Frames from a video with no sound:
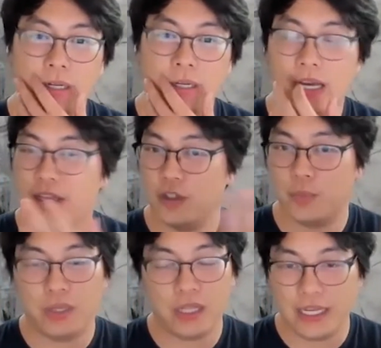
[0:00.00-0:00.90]
And there's
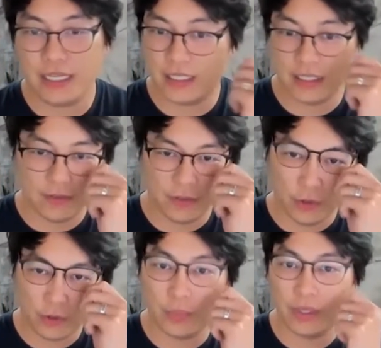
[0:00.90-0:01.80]
plenty of
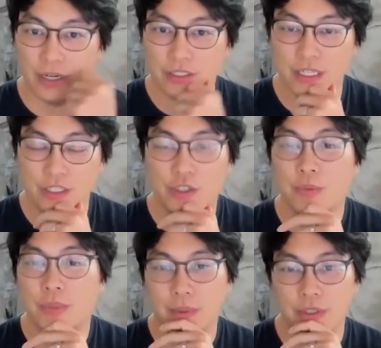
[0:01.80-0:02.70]
local players that
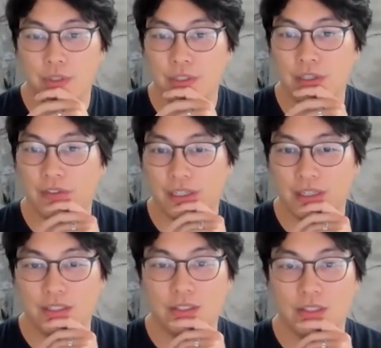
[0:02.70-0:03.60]
should be able to do stuff like
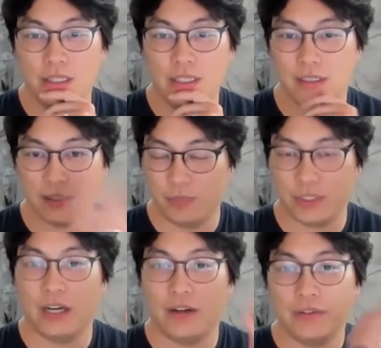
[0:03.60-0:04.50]
this, like
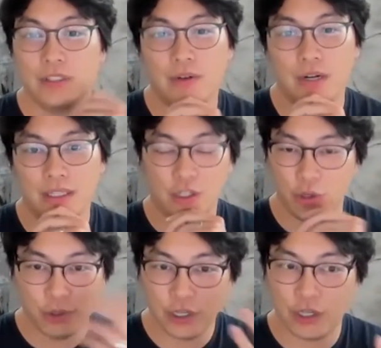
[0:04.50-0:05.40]
themselves, right?
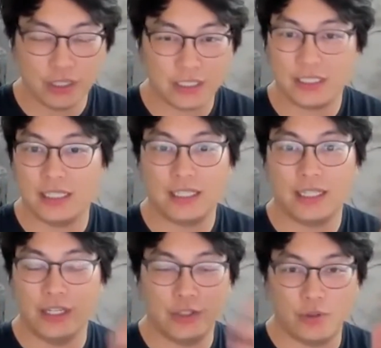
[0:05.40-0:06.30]
Go to your existing
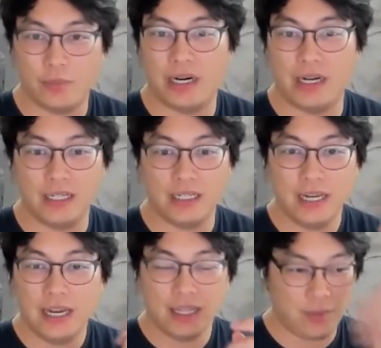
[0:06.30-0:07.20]
clients who are
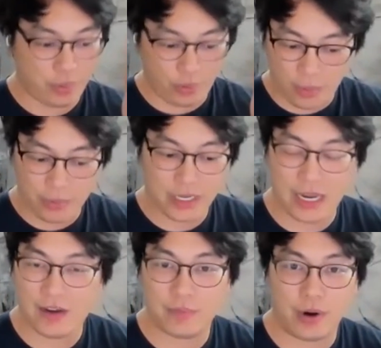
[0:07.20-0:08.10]
buying. They probably
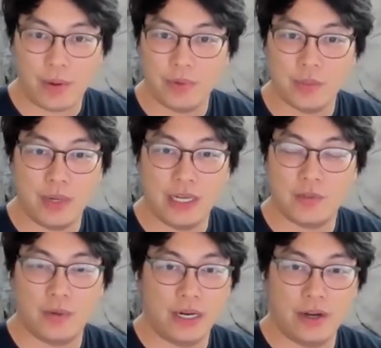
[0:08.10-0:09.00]
have properties
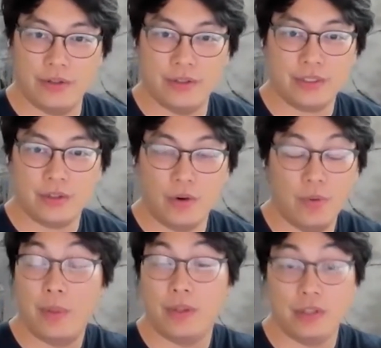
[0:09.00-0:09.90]
managed by others, or
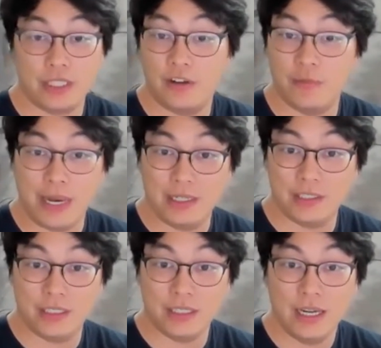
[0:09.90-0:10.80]
maybe they're
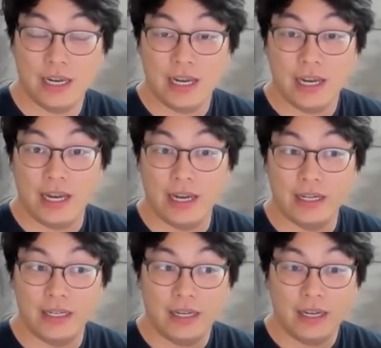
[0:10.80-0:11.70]
self-managing.
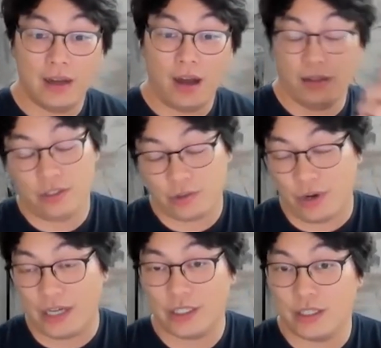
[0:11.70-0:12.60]
And the
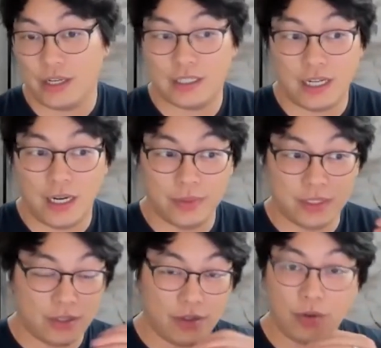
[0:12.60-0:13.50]
strategy a lot of times
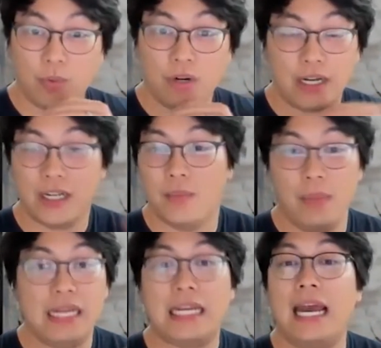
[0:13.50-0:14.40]
is, look, we're not going to
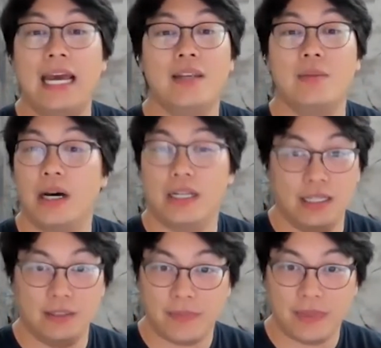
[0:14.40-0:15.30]
make any
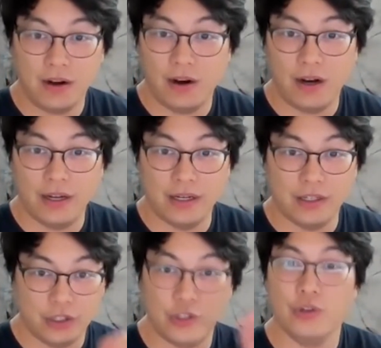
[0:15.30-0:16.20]
money
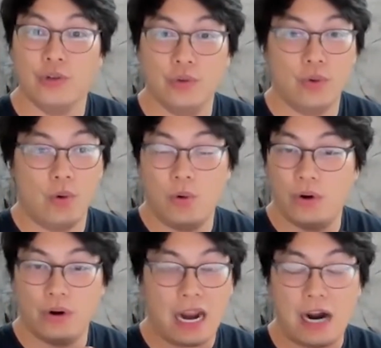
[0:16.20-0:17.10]
on you
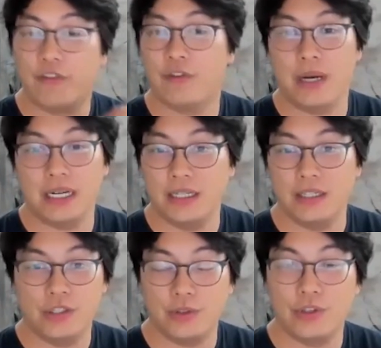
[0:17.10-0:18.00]
or however many
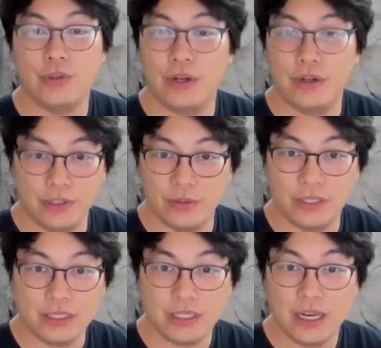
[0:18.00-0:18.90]
initial 200
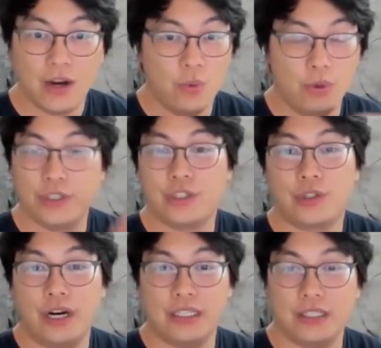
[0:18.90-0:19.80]
units. We're just
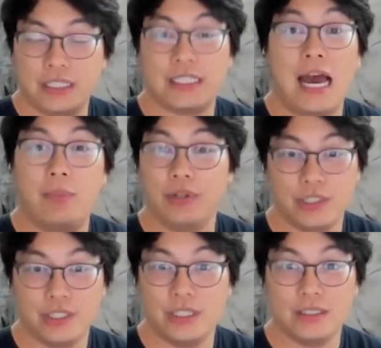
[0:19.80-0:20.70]
trying to
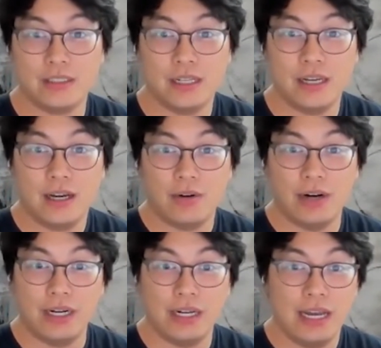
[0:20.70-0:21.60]
establish this,
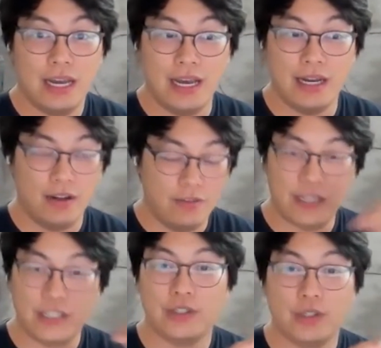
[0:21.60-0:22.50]
right? And
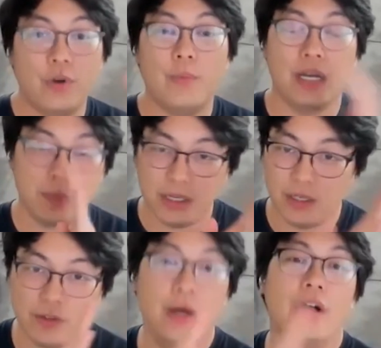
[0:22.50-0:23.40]
eventually we'll make
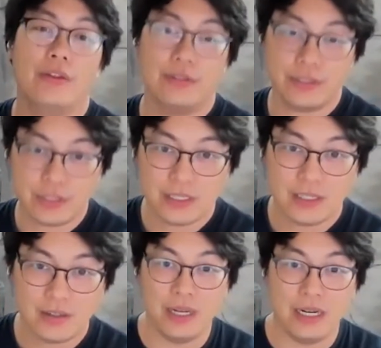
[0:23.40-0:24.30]
money from others.
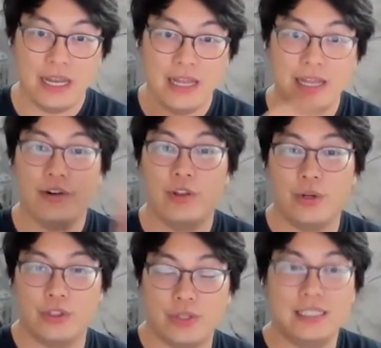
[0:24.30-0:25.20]
But they're the
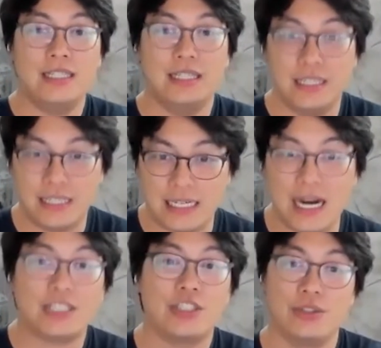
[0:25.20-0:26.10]
ones who seeded and
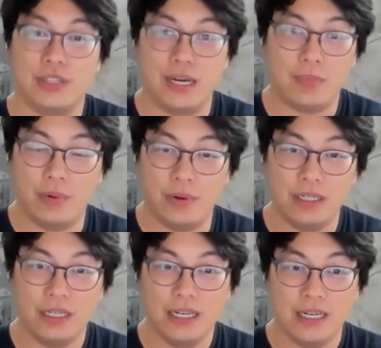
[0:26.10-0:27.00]
got you to that
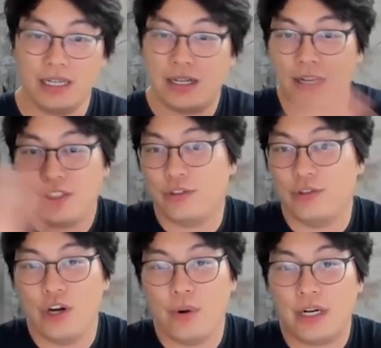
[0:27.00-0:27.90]
point, and it costs you
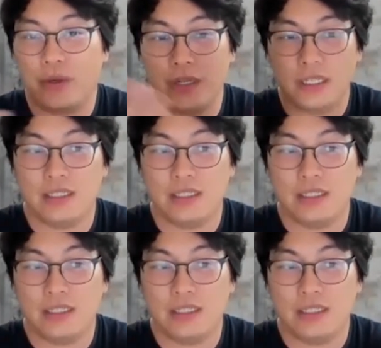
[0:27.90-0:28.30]
no equity.